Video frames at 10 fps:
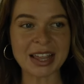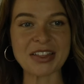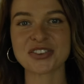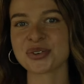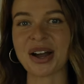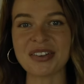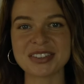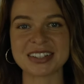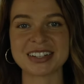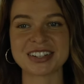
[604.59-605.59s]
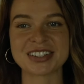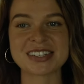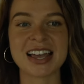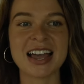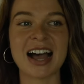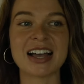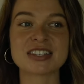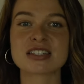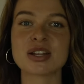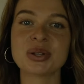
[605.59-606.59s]
And throughout the years, I
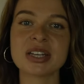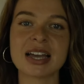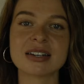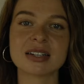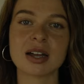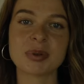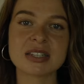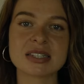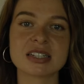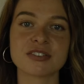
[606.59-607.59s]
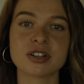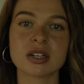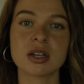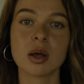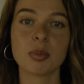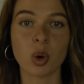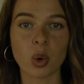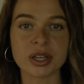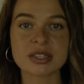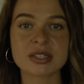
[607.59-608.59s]
slowly ended up in these different
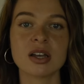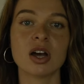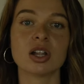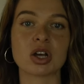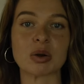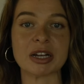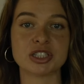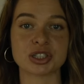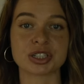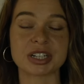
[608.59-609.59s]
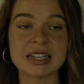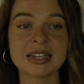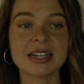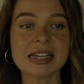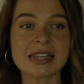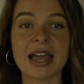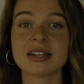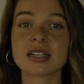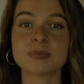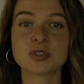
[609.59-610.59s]
points along my journey that
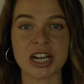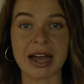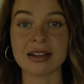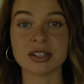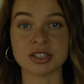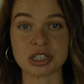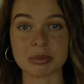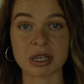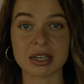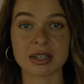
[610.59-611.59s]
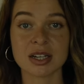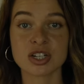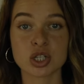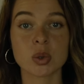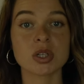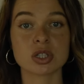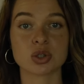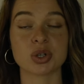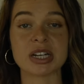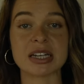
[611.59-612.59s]
ended up challenging me to a
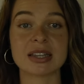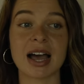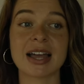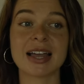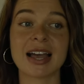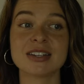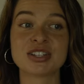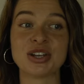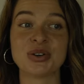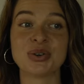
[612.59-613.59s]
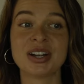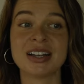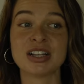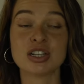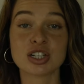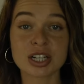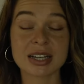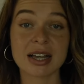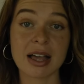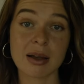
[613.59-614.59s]
degree that I had to
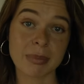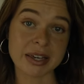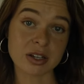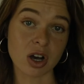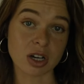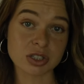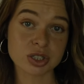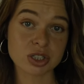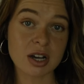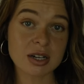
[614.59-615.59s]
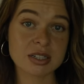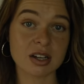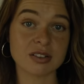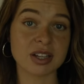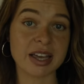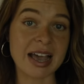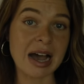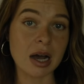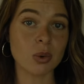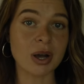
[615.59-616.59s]
look at my construct of like
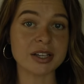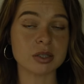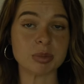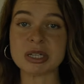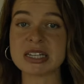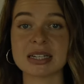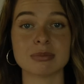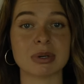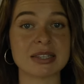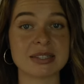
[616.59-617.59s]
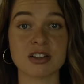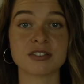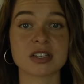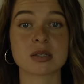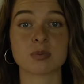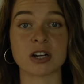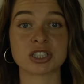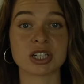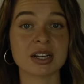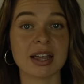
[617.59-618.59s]
how I could be in my
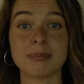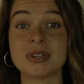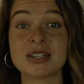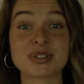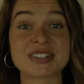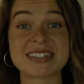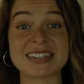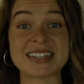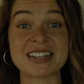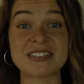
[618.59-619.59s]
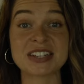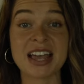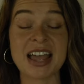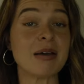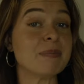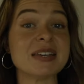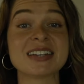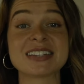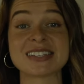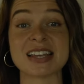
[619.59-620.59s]
self-expression and be received and be
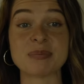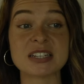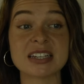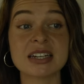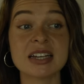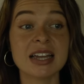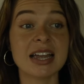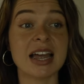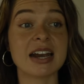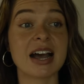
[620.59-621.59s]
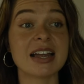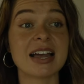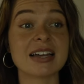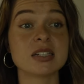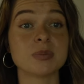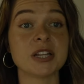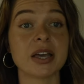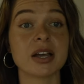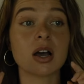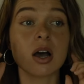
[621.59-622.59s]
accepted and I had to be
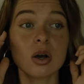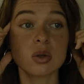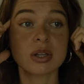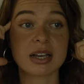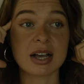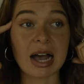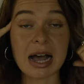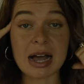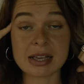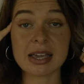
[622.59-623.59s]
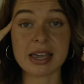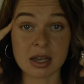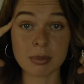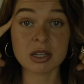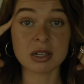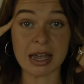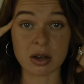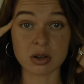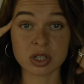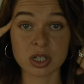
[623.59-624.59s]
like oh like I am
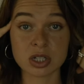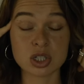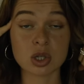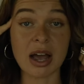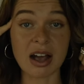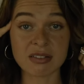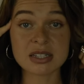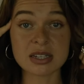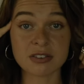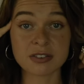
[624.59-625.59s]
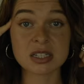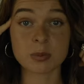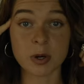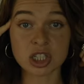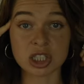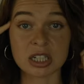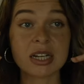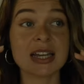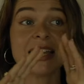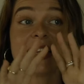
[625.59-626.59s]
allowed to have
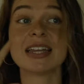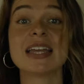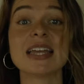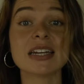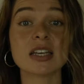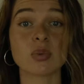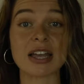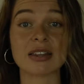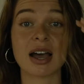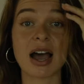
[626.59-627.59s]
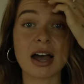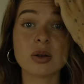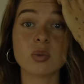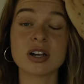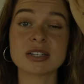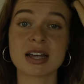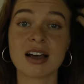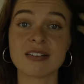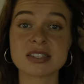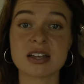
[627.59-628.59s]
self-expression in any way that I want to
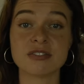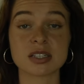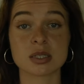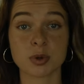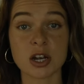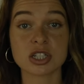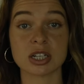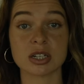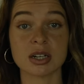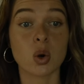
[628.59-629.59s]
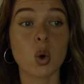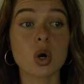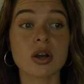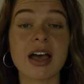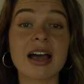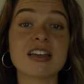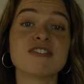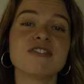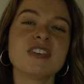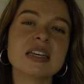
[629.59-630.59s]
have self-expression or that I
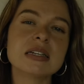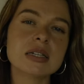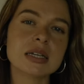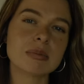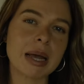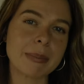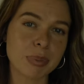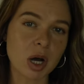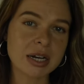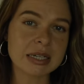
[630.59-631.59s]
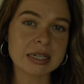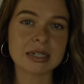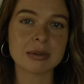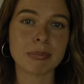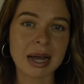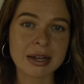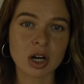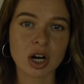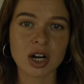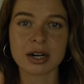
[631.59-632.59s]
feel in my body and in my
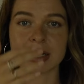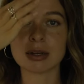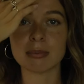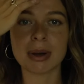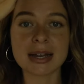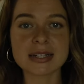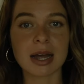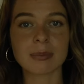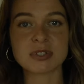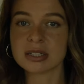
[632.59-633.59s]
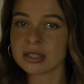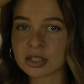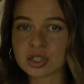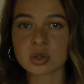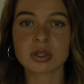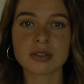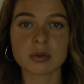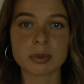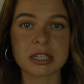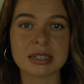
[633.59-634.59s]
heart and in my tapped in intuitive
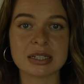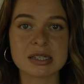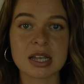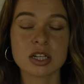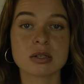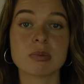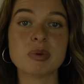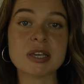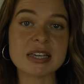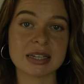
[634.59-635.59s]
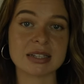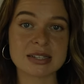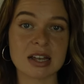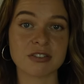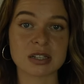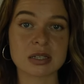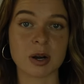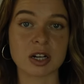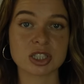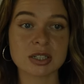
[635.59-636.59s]
abilities to be in
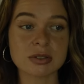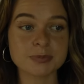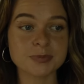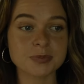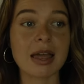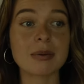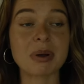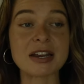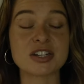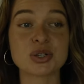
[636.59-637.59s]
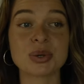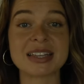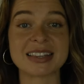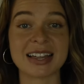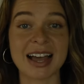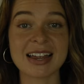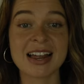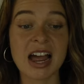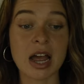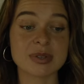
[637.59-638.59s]
self-expression and by doing that,
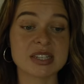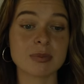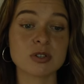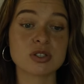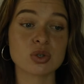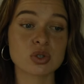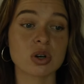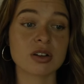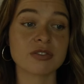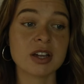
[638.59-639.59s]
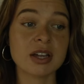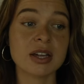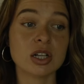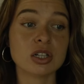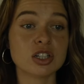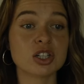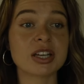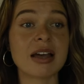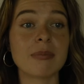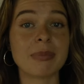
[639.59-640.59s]
I was able to sort of
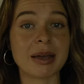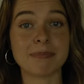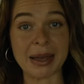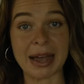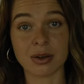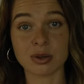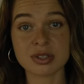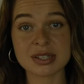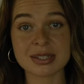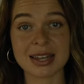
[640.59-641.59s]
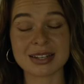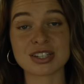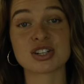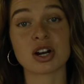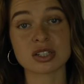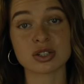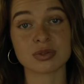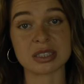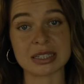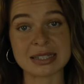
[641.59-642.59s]
look at my bounds and start to
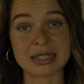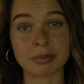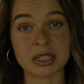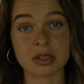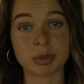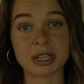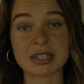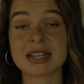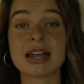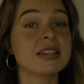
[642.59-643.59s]
release them a little bit.